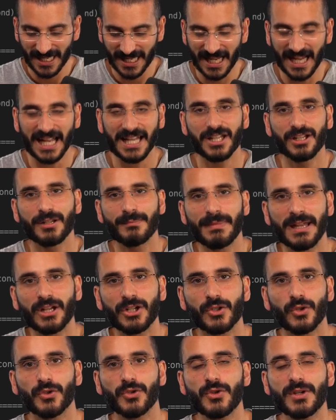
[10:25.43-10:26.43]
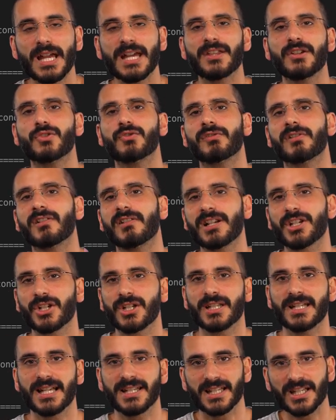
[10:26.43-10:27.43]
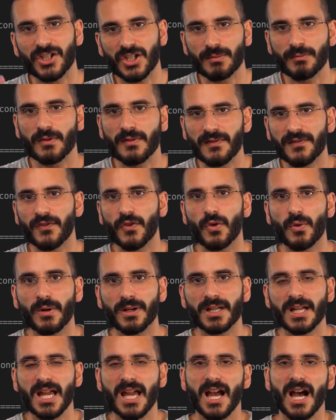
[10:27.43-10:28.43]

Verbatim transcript: and you can make sure you get those regression tests as you move forward.